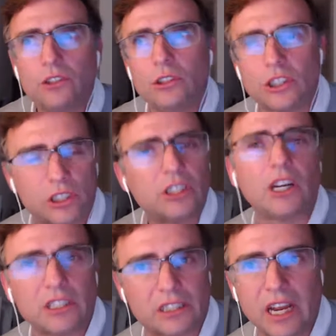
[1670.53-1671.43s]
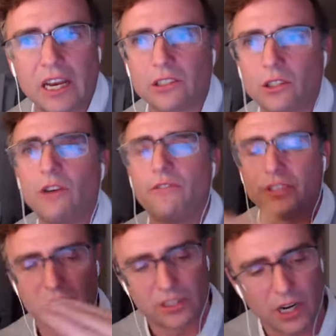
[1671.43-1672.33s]
to start selling. So if a
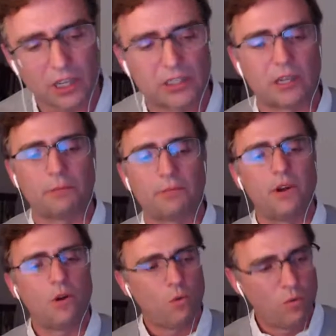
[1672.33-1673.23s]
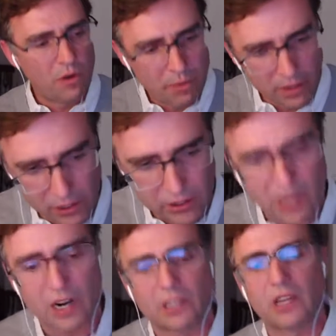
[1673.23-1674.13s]
startup, we build a
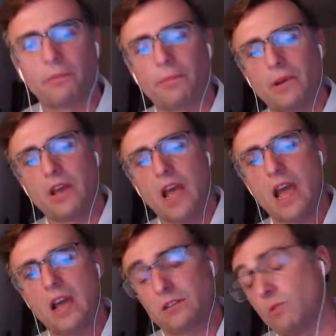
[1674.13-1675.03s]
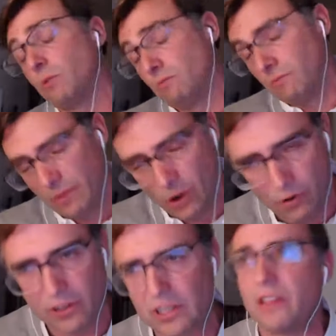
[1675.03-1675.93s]
startup, so
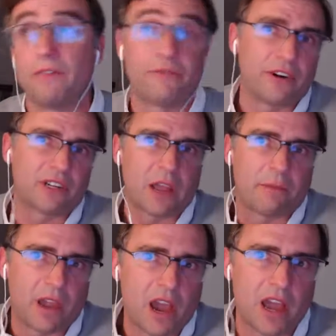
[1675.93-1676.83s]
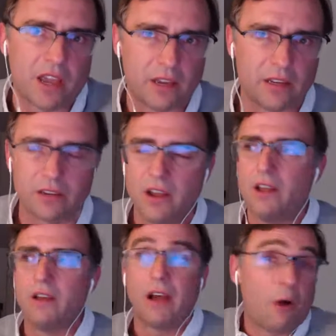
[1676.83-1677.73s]
obviously the first KPI is
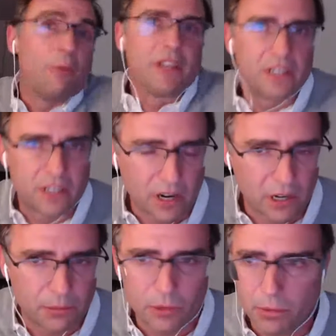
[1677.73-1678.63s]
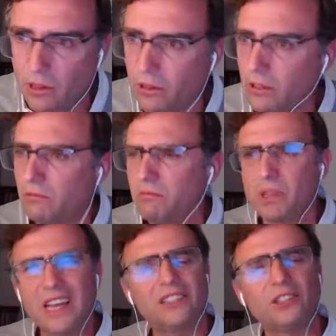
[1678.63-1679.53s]
how many startups you build,
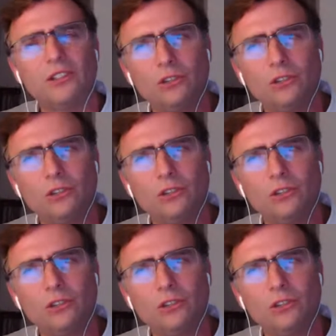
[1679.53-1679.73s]
but that's